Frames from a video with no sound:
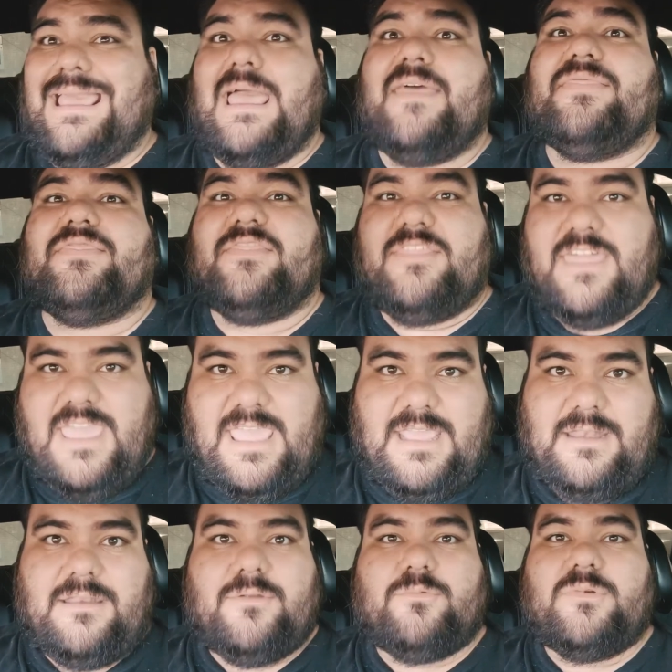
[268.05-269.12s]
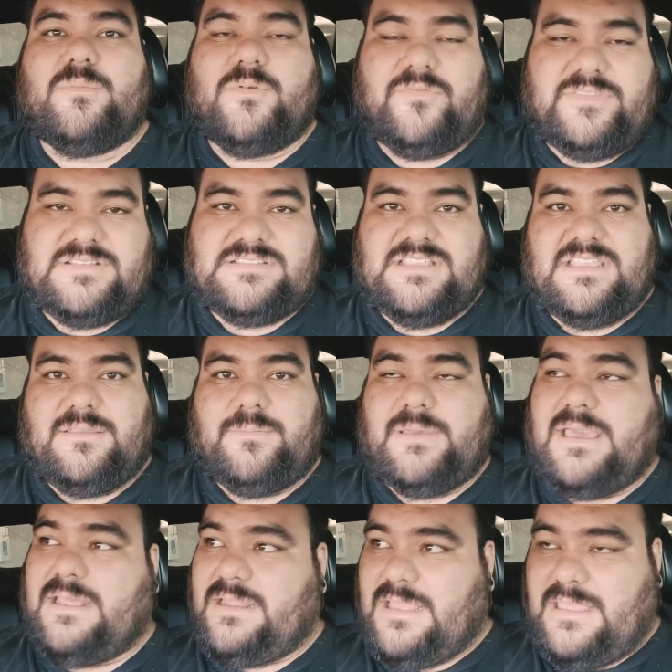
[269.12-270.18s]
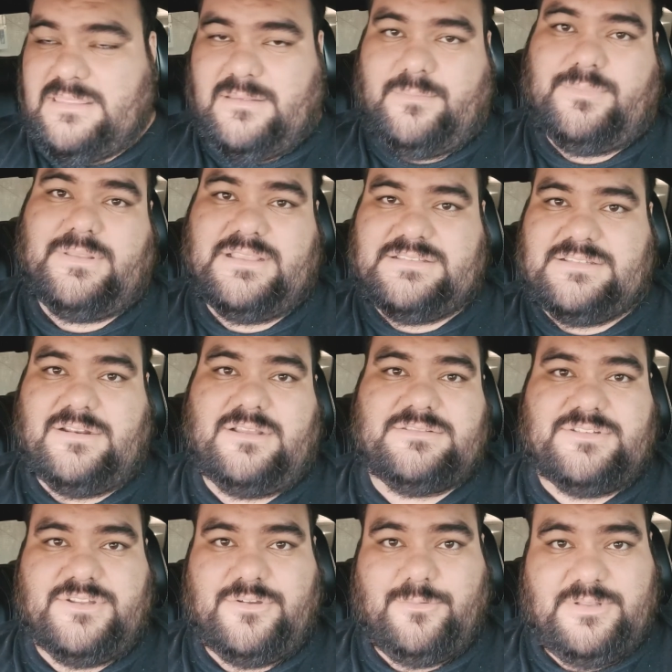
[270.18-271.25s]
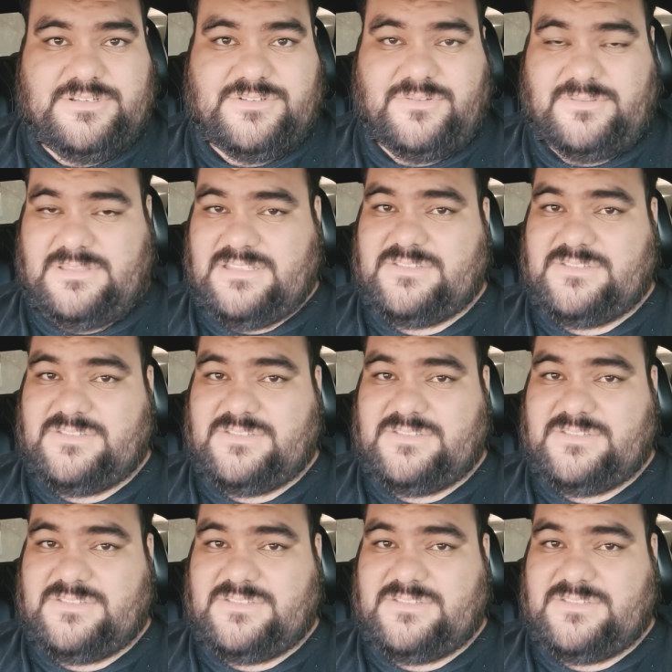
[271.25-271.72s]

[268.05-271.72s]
and then remove the sticky pad and then place it onto your windshield.